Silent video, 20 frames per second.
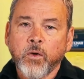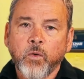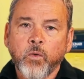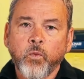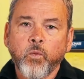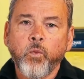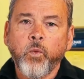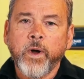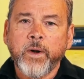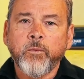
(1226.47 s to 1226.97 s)

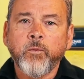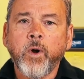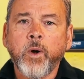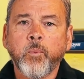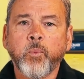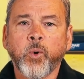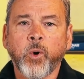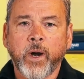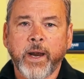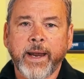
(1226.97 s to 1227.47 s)
When we're
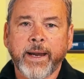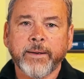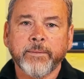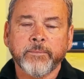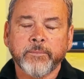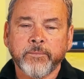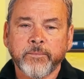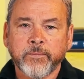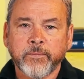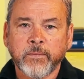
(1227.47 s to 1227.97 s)
praying,
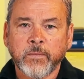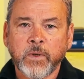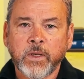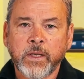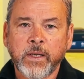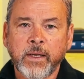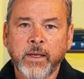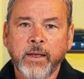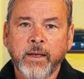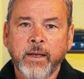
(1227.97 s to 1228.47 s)

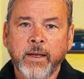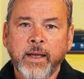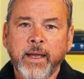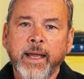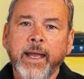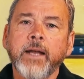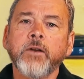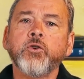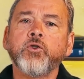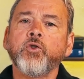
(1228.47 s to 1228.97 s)

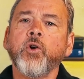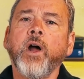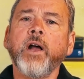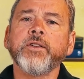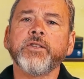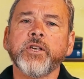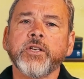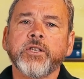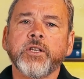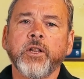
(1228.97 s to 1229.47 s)
it
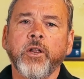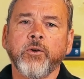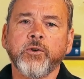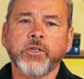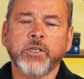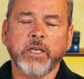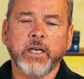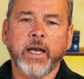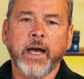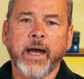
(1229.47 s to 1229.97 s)
draws us close
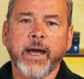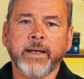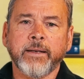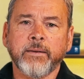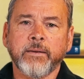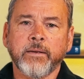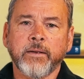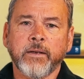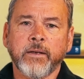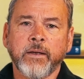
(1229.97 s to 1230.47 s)
to God.
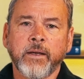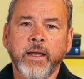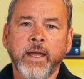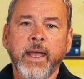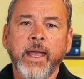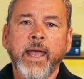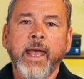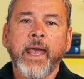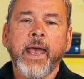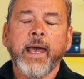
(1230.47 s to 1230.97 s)

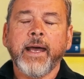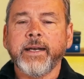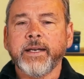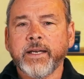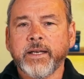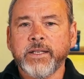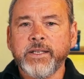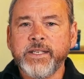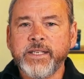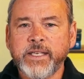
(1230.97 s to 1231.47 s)
And a
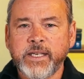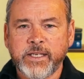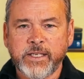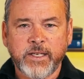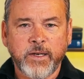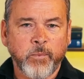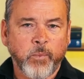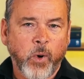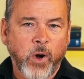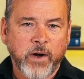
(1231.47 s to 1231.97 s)

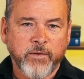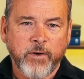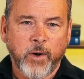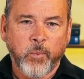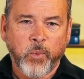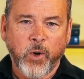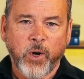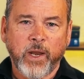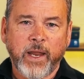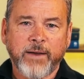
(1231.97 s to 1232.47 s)
consistent part of our
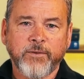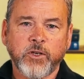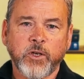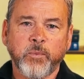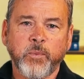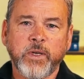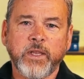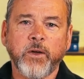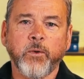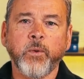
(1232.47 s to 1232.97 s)
prayer life should
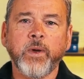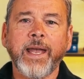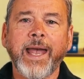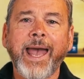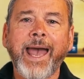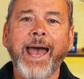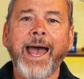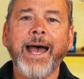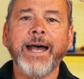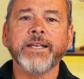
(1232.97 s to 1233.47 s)
be that we
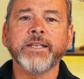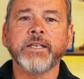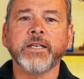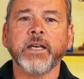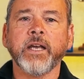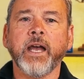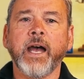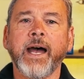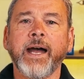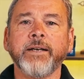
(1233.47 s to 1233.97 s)
ask
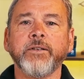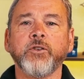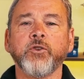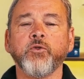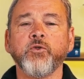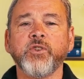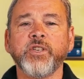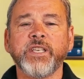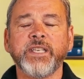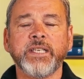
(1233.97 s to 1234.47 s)
God
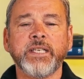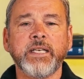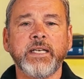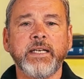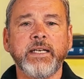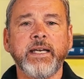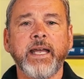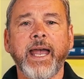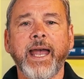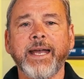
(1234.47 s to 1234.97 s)
to
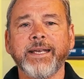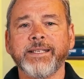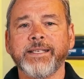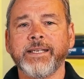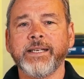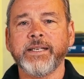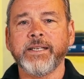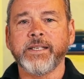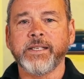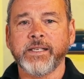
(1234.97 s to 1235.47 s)
see as
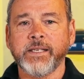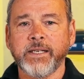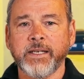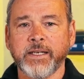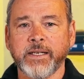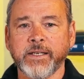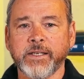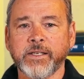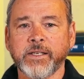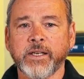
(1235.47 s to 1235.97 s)
he
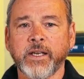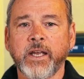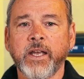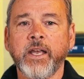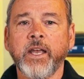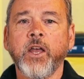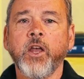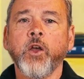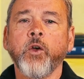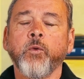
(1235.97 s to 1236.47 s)
sees
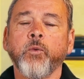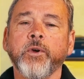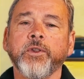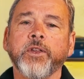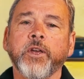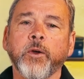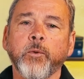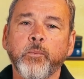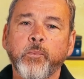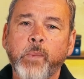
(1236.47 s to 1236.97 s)
with
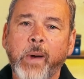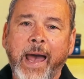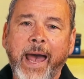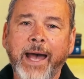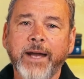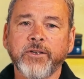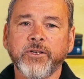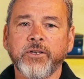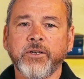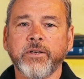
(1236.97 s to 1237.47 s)

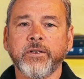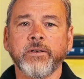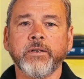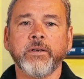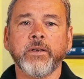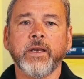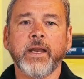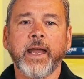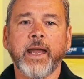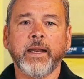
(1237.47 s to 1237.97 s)

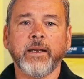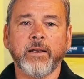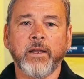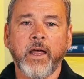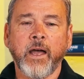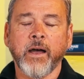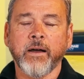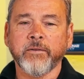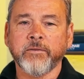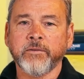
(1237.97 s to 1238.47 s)
compassion and
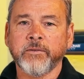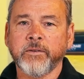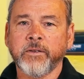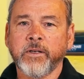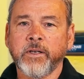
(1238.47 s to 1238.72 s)
love.